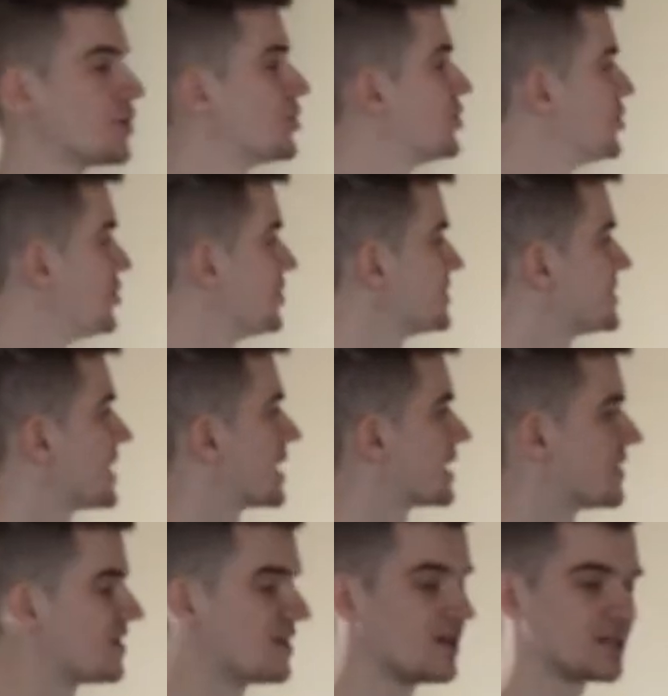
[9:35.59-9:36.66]
using
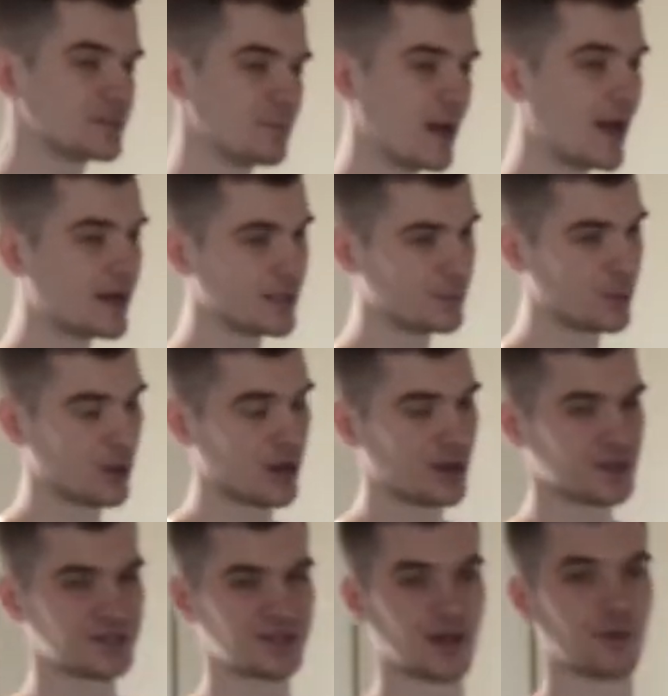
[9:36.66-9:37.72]
these body
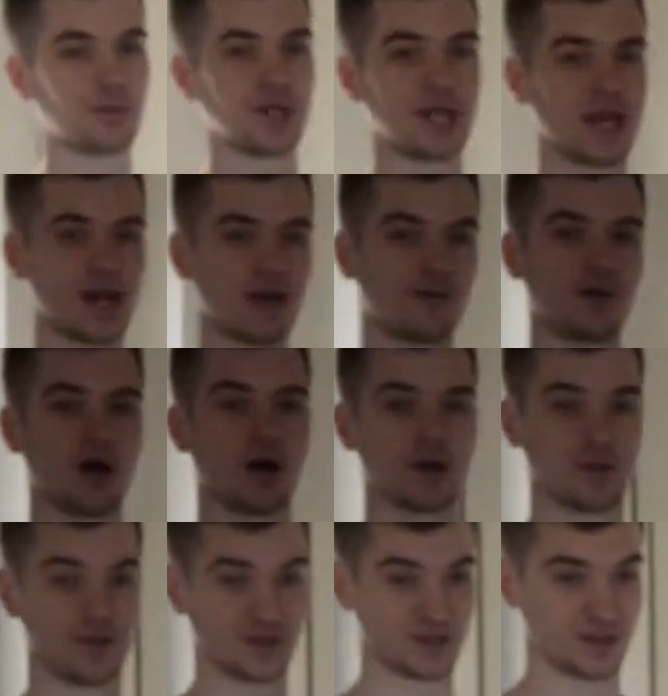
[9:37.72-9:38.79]
parts that we have
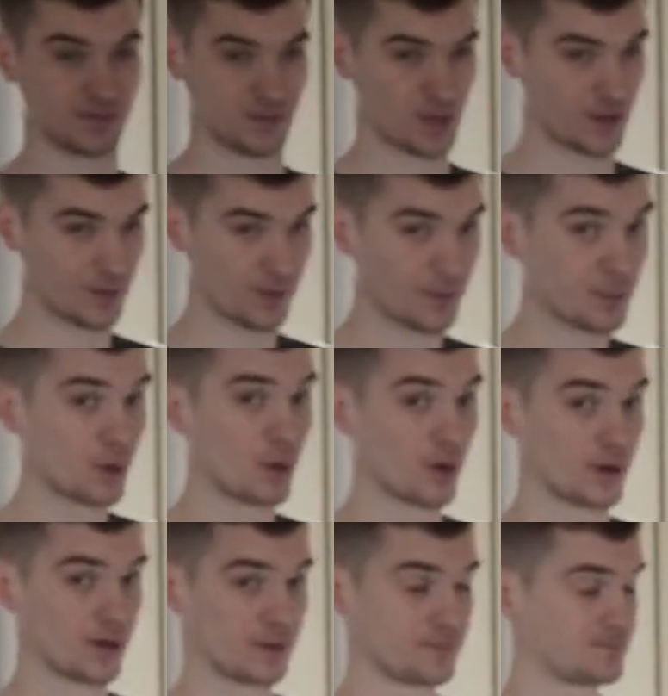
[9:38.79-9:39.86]
on the board.